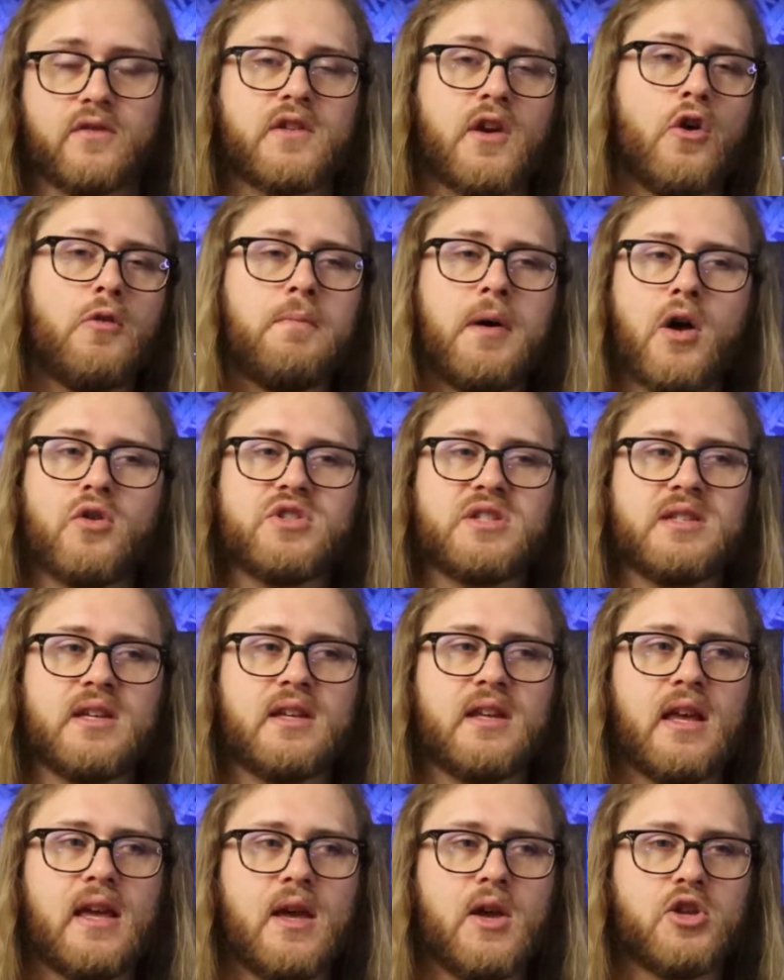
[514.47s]
Don't post
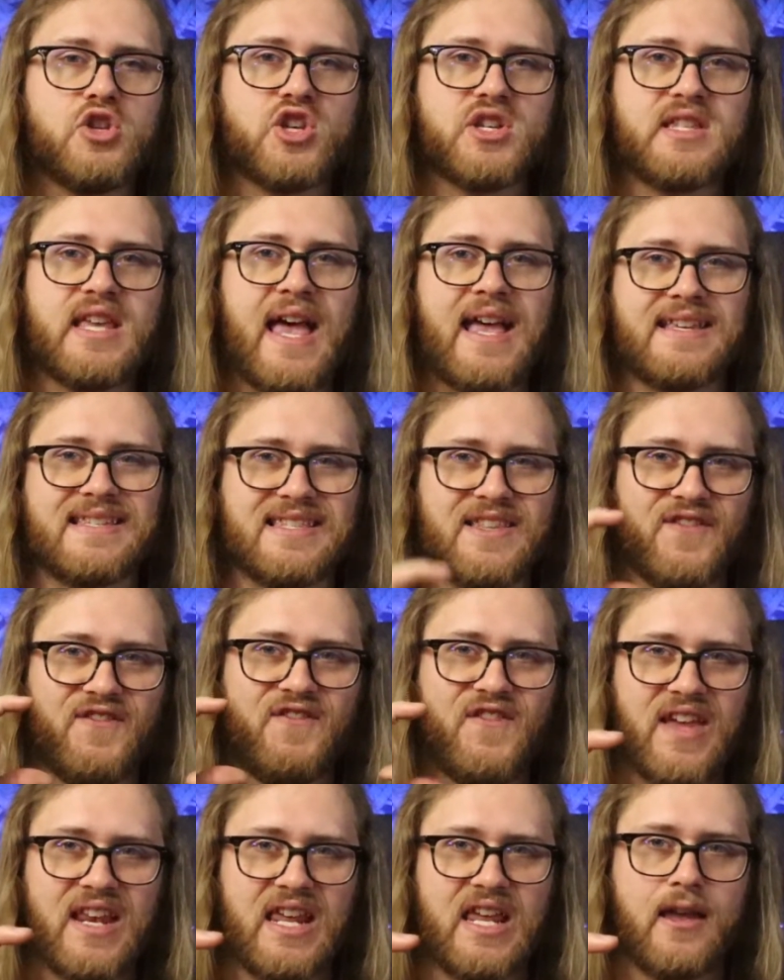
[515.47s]
it just as the
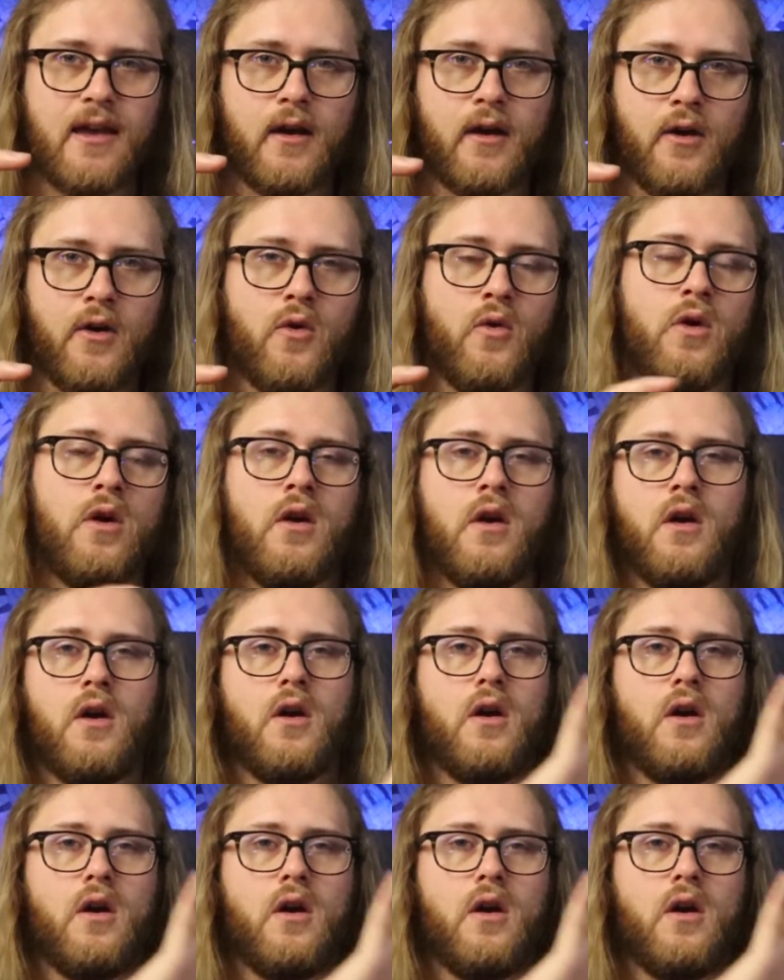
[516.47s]
video